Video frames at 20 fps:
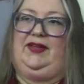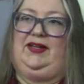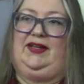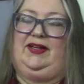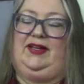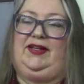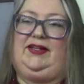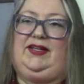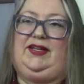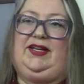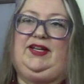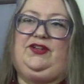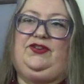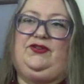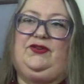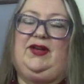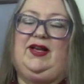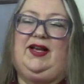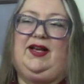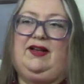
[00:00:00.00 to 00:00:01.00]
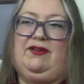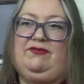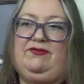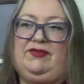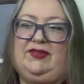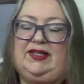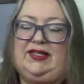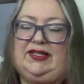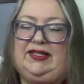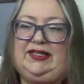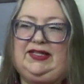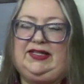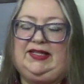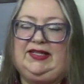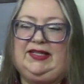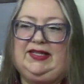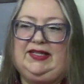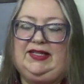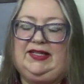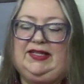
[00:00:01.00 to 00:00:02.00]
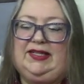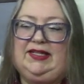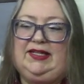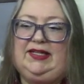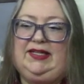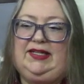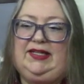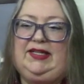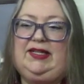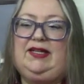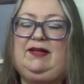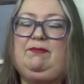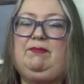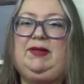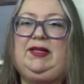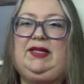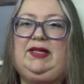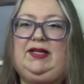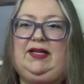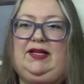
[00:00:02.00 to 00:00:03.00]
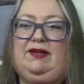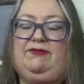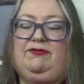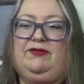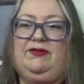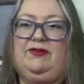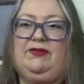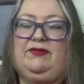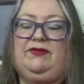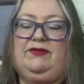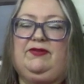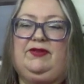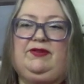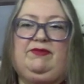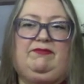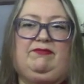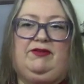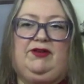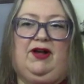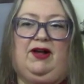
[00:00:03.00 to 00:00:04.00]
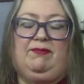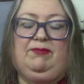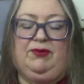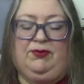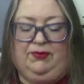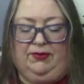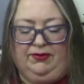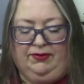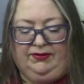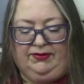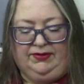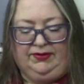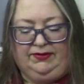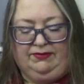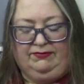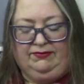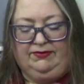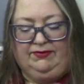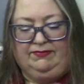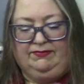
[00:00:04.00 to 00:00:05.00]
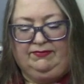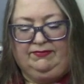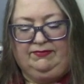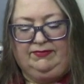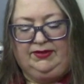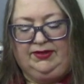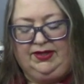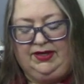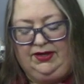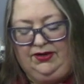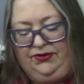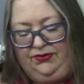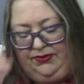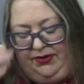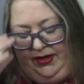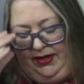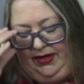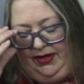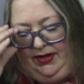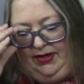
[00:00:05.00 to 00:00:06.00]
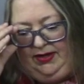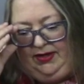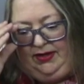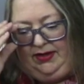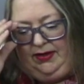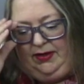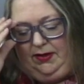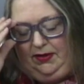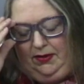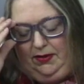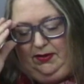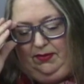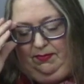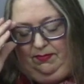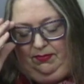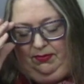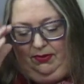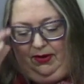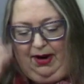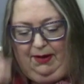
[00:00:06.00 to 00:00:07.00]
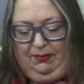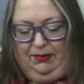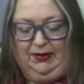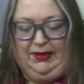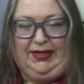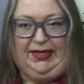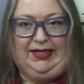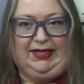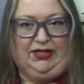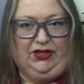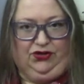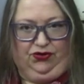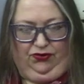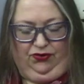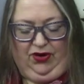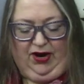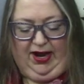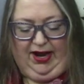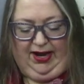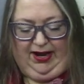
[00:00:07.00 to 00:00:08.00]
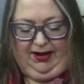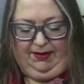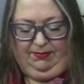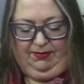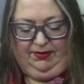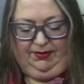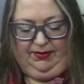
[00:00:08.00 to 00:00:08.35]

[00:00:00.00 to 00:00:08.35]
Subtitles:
again, you have this inability for the top court of the country to properly describe